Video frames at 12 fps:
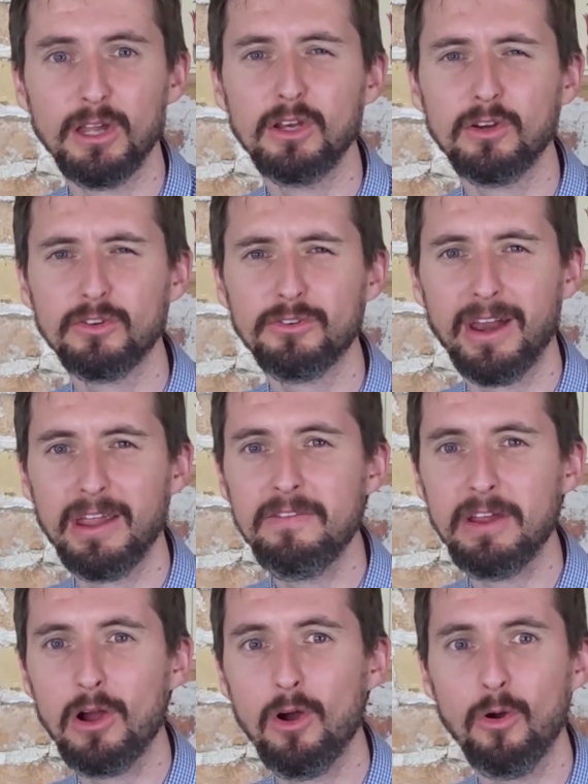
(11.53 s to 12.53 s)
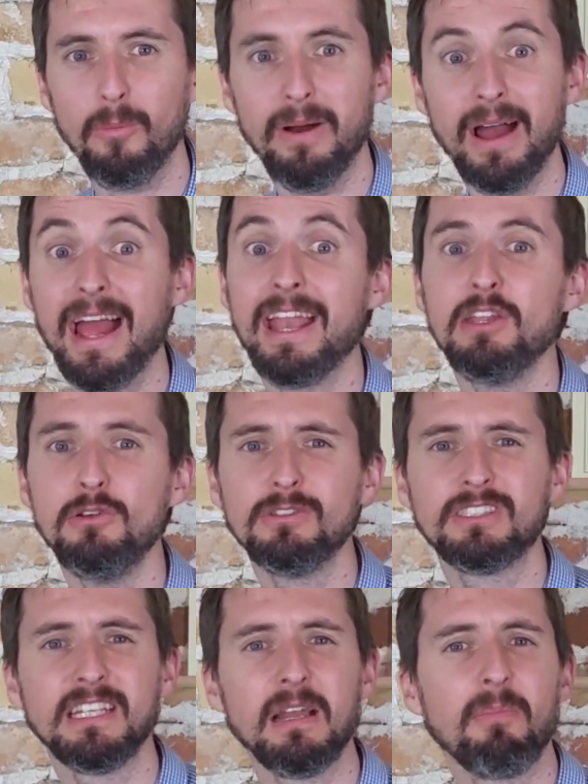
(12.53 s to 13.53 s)
you're driving home and
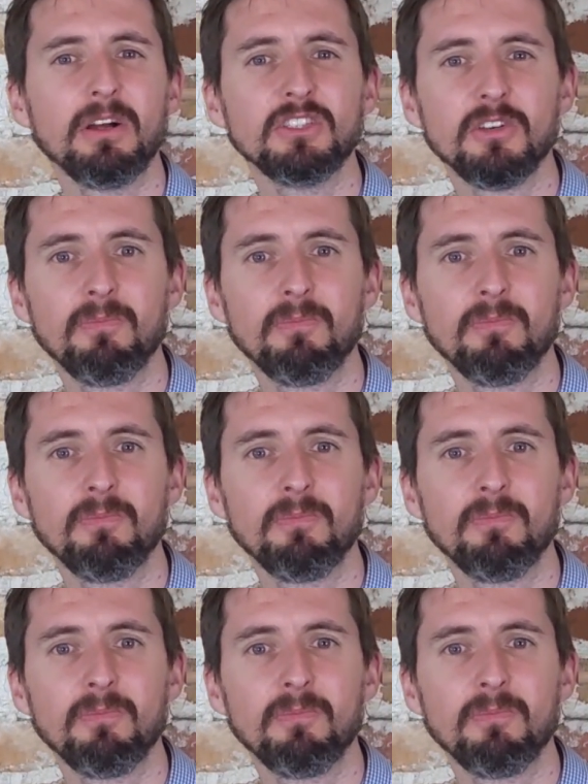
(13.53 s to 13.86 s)
you see a bunch